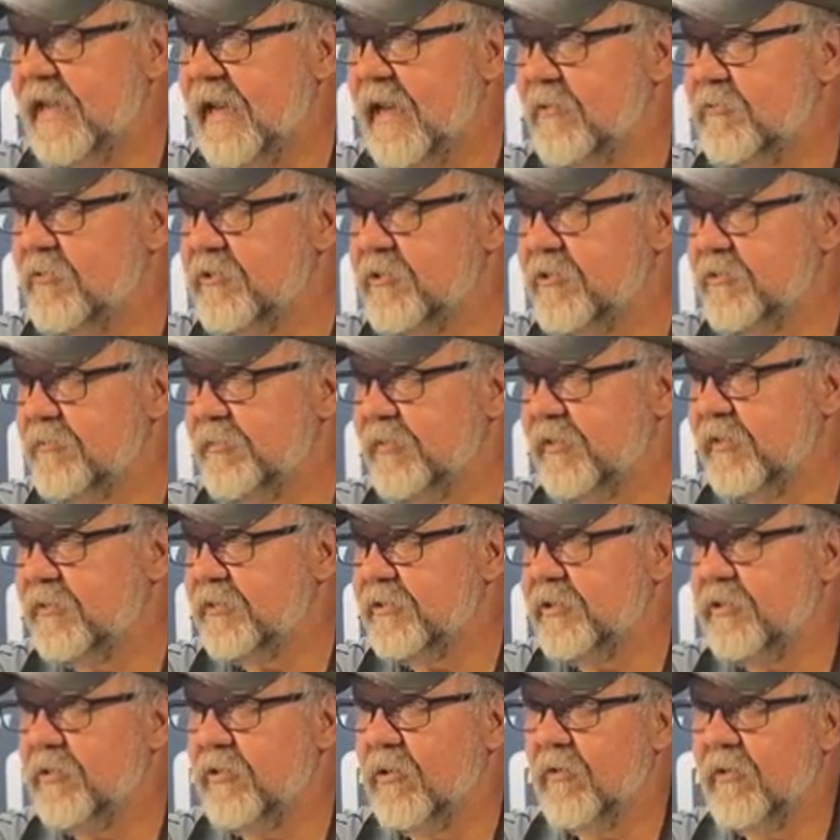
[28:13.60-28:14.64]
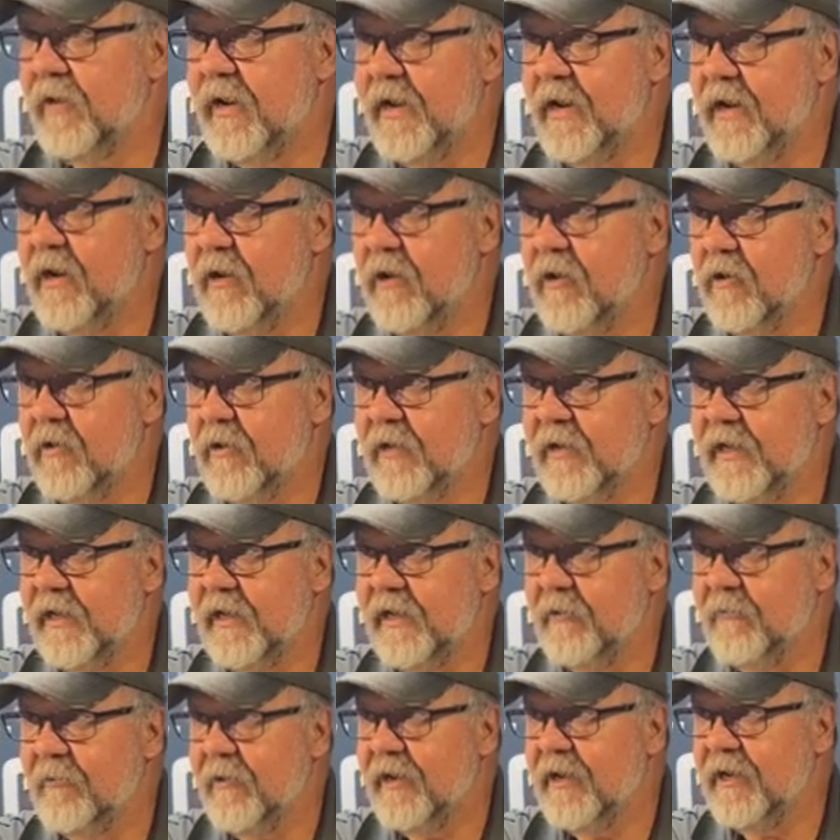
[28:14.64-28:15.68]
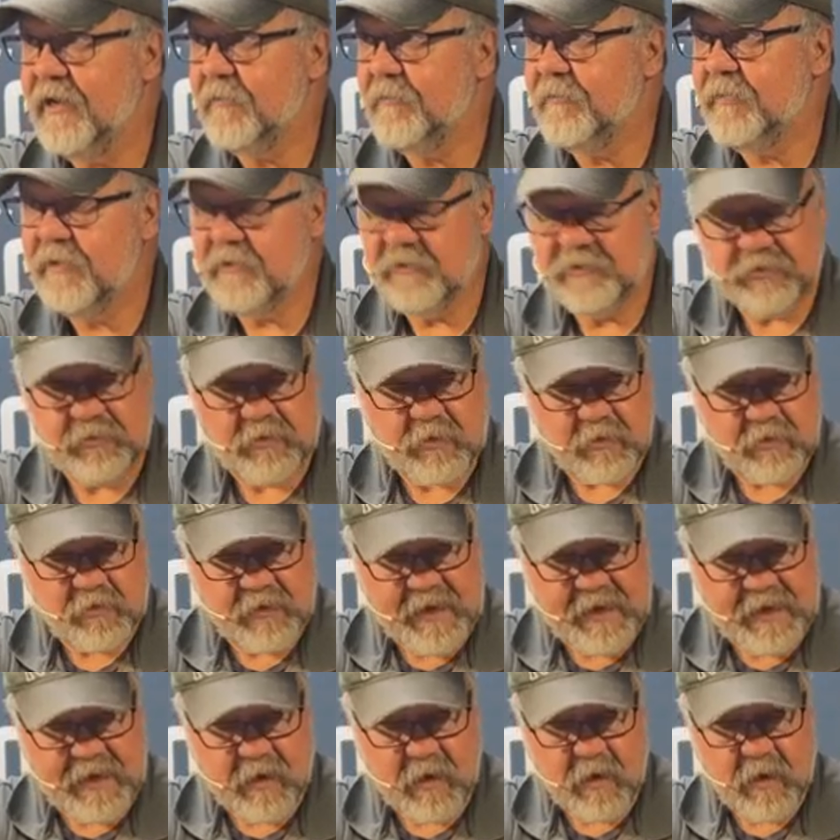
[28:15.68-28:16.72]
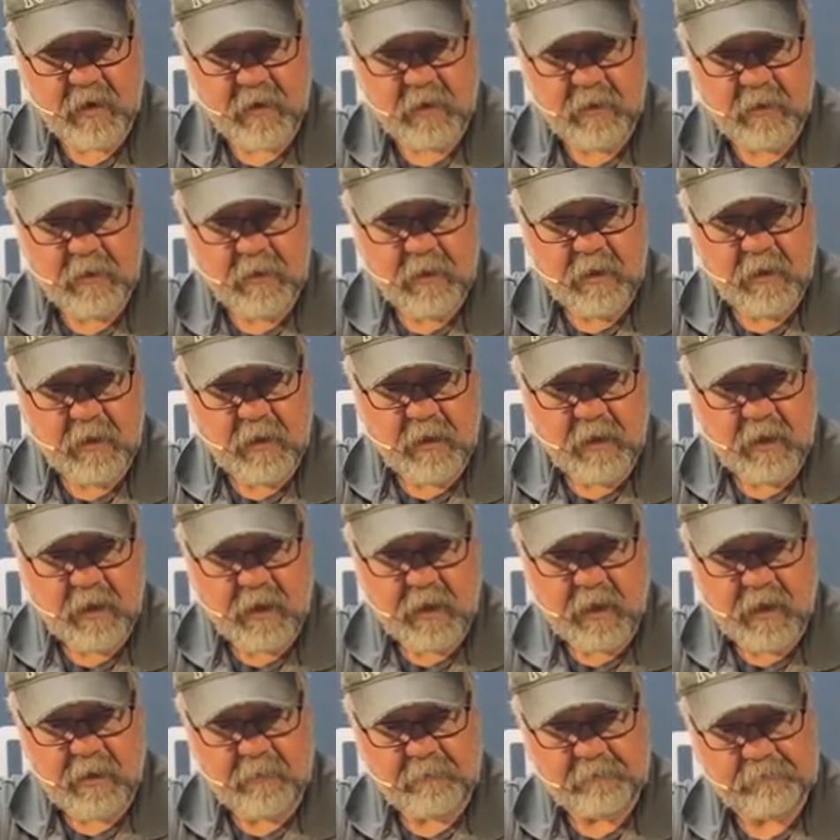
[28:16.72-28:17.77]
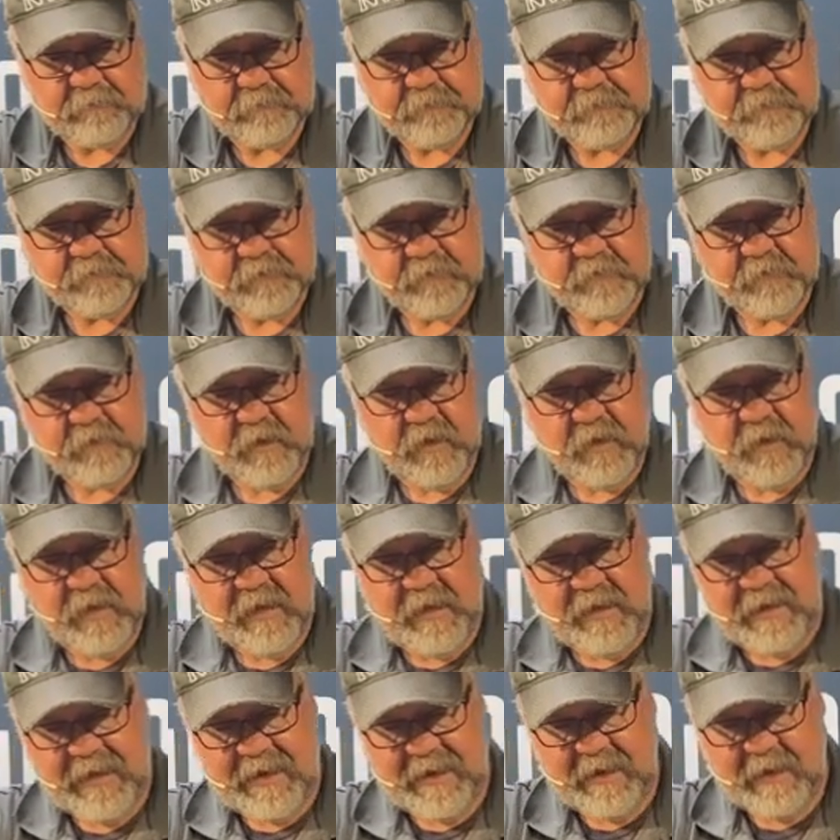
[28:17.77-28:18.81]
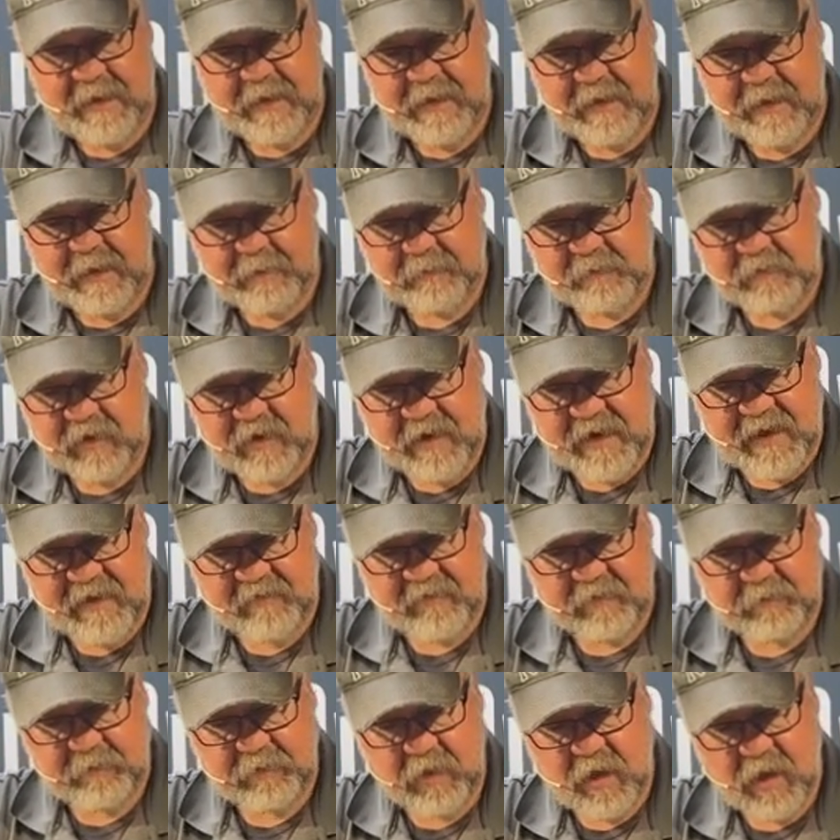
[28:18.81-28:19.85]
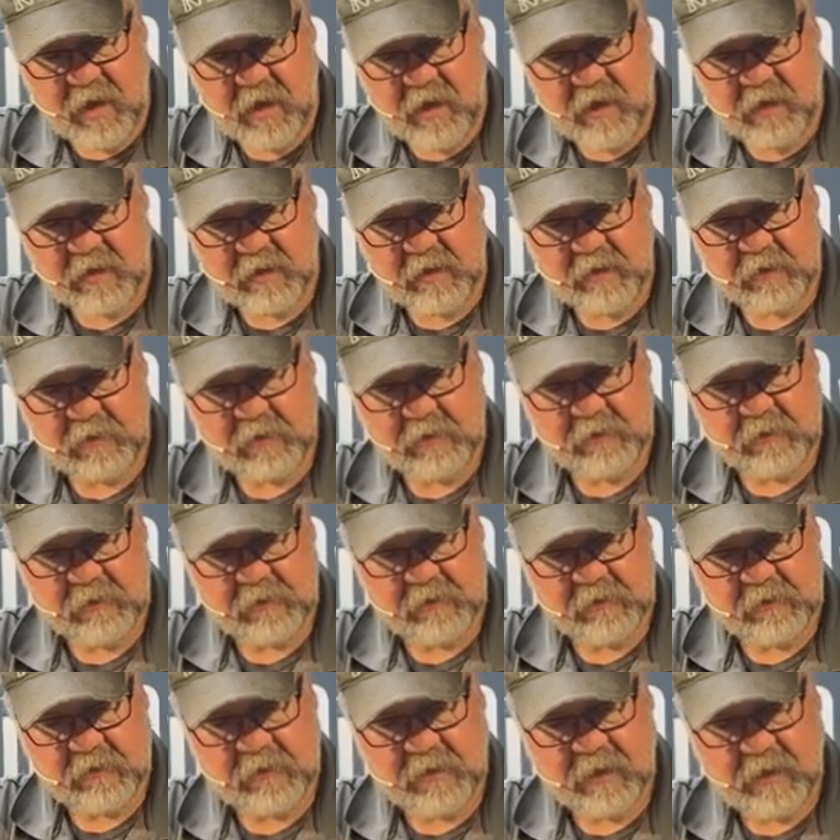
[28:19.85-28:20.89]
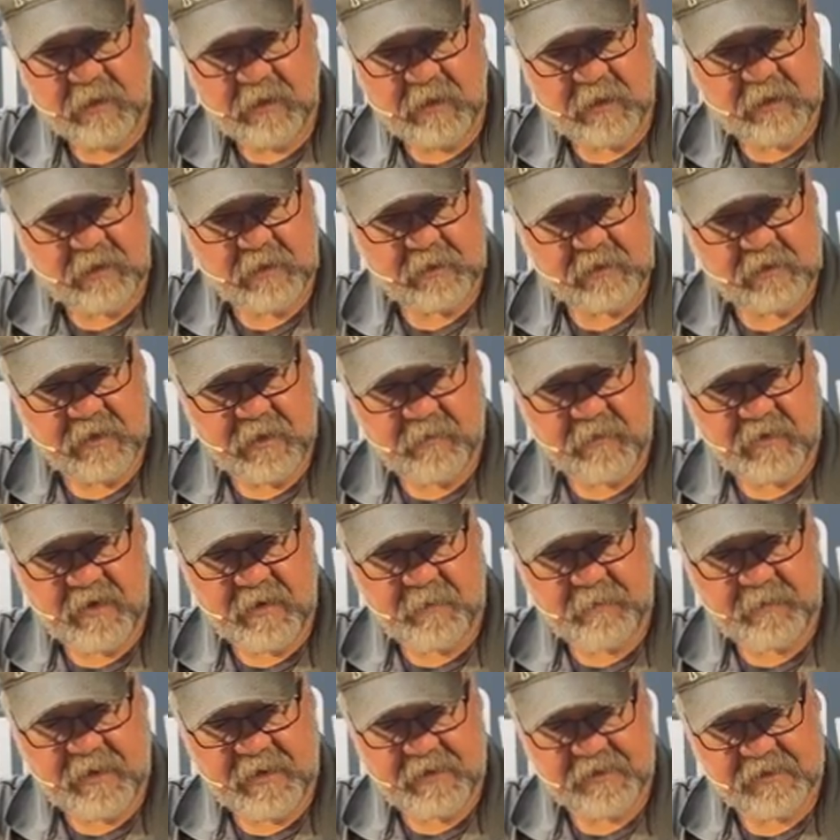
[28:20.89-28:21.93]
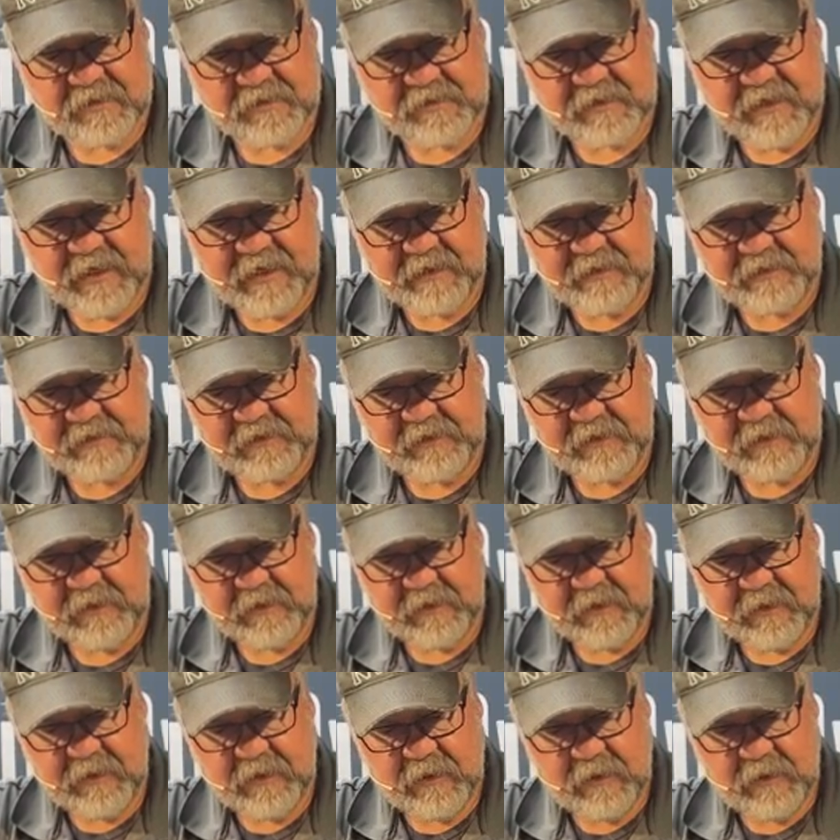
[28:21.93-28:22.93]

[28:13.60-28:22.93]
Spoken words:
look at when you're building your own AR or getting ready to build your own AR. I'm going to have a blog coming up on the site,